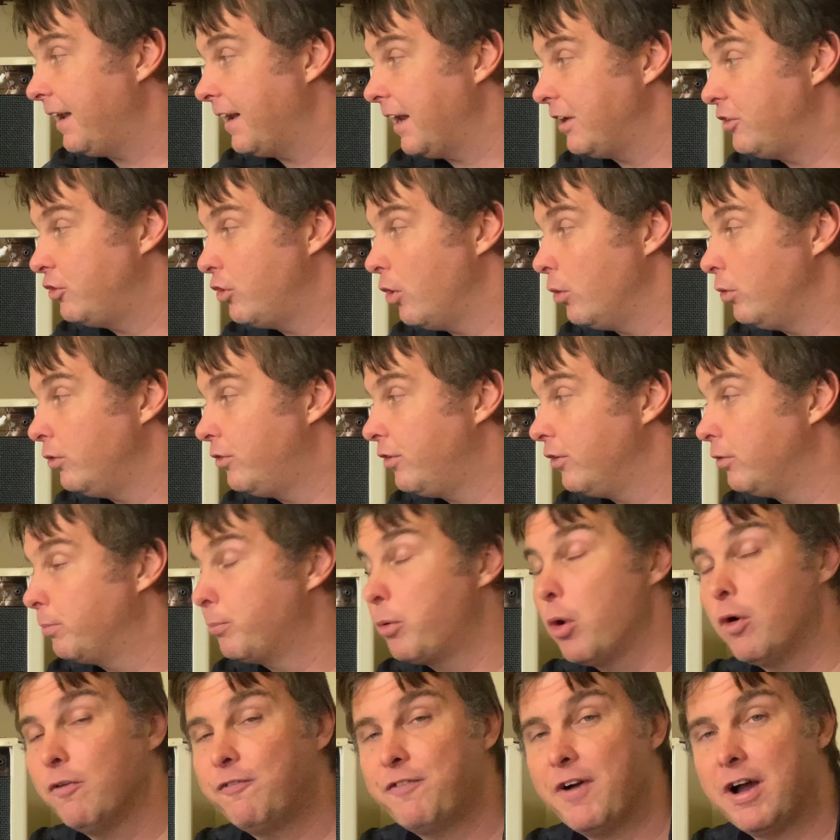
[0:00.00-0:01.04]
I chose this
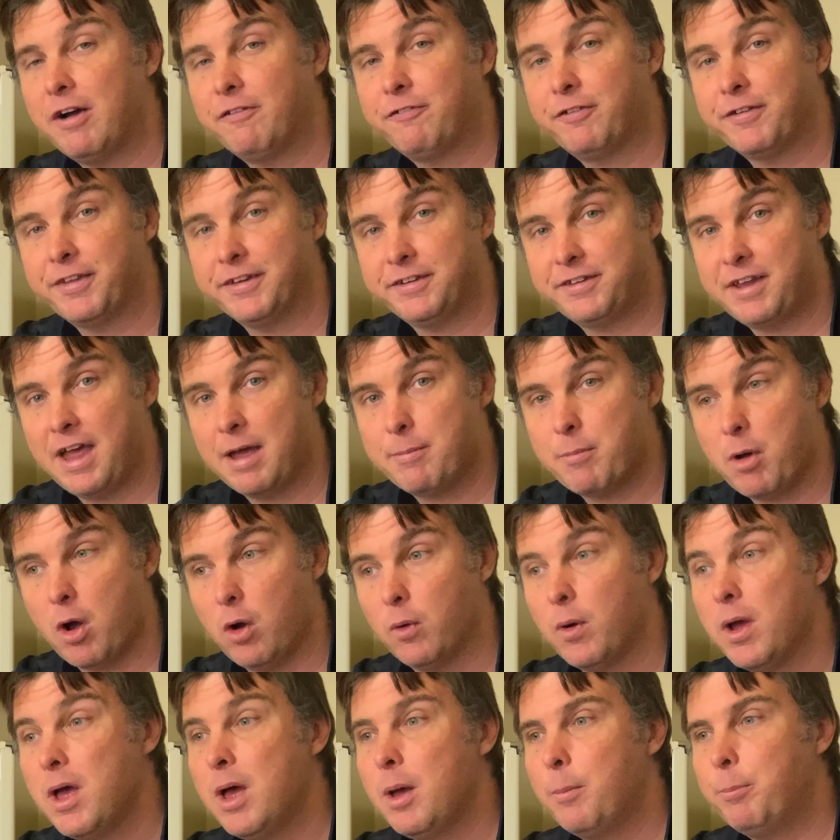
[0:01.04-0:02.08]
profile for the
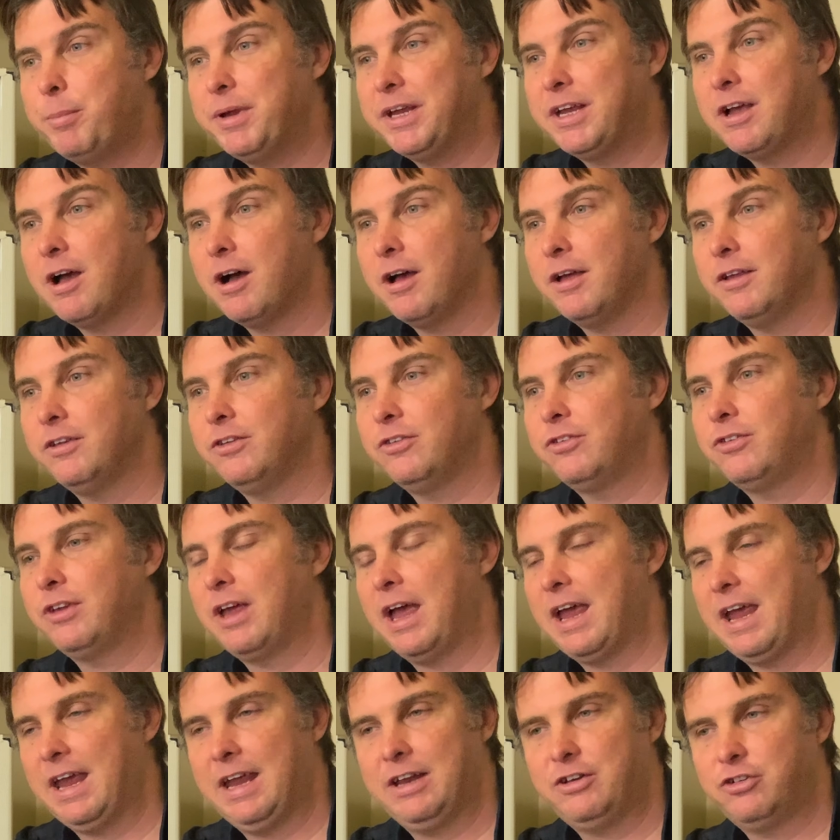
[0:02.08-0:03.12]
demo because
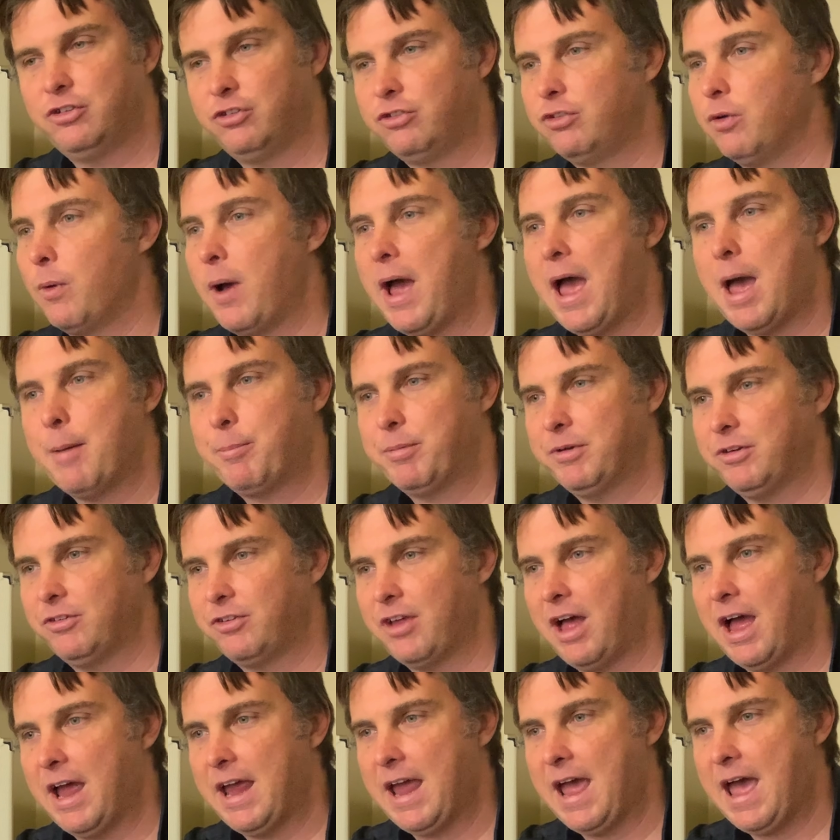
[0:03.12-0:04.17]
it just so happens
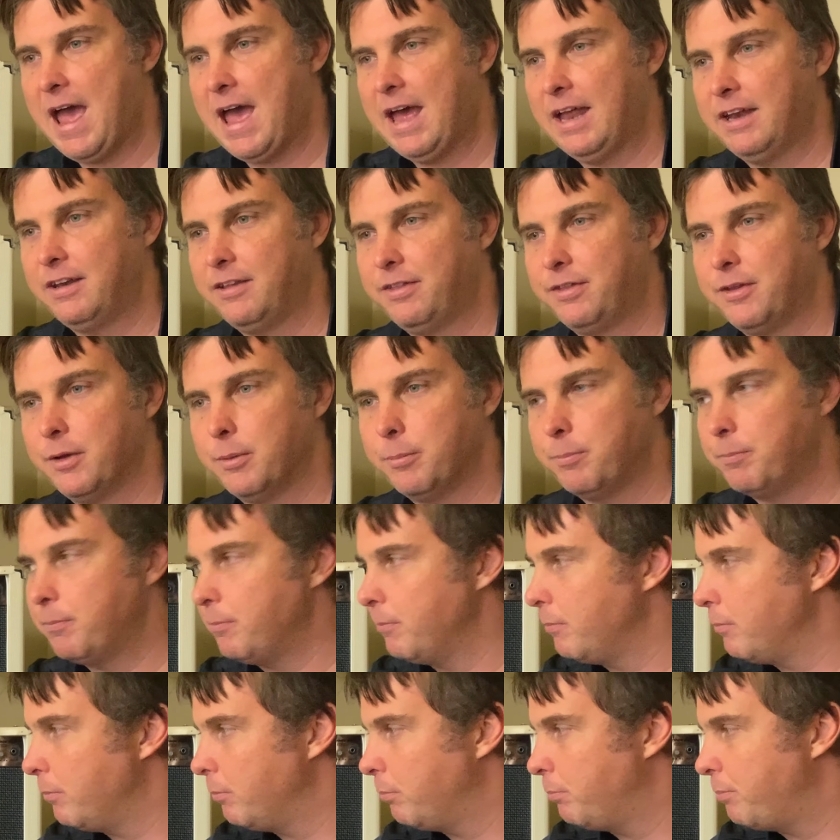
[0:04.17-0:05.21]
I had the
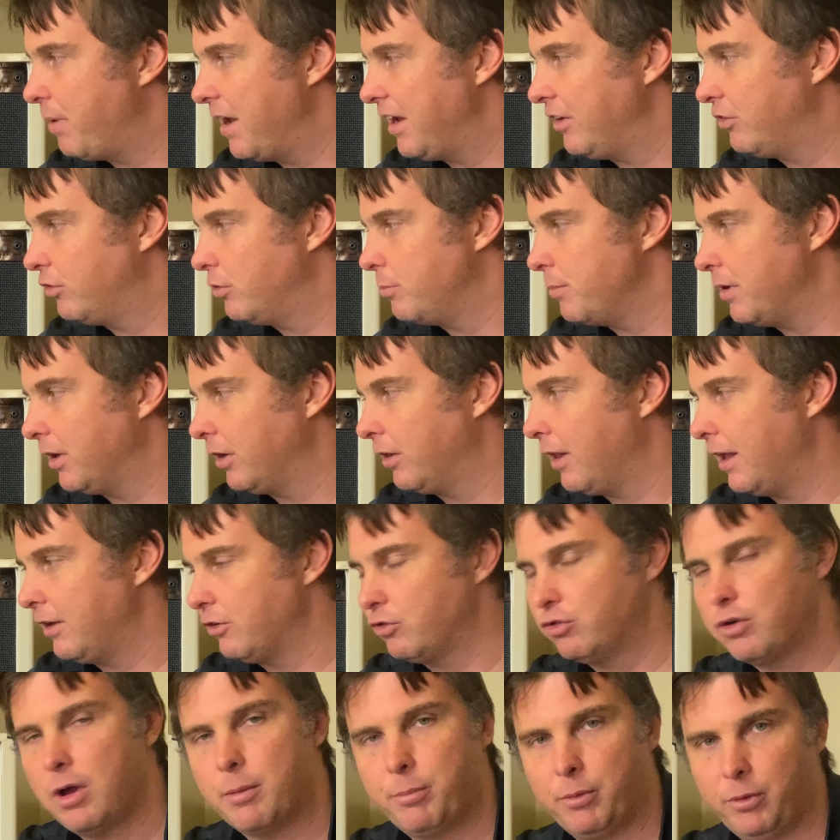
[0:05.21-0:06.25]
bass, middle, and
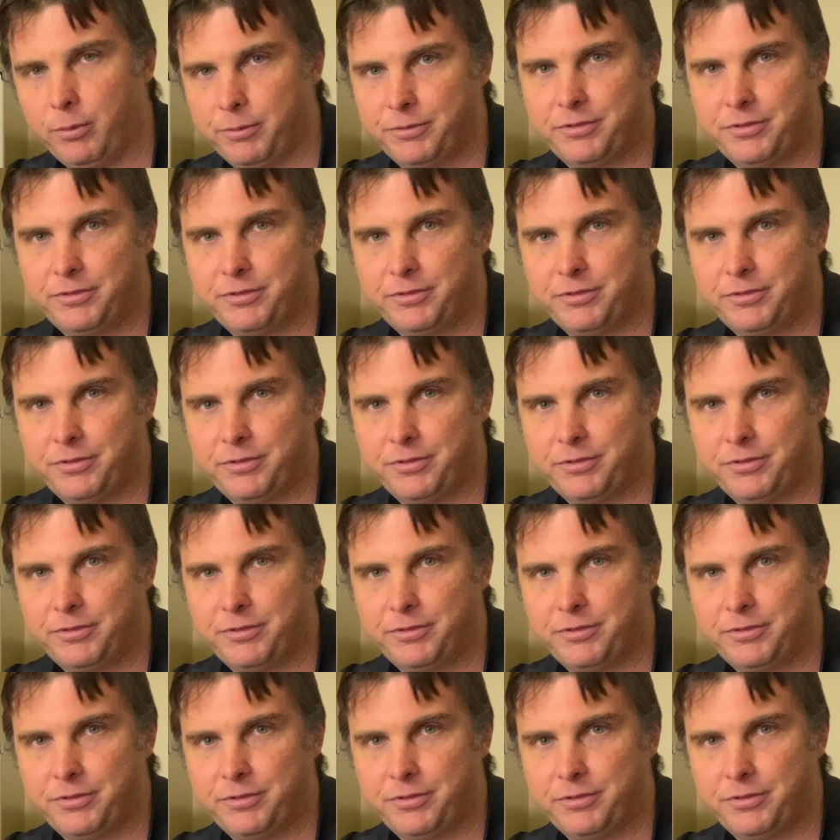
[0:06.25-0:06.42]
treble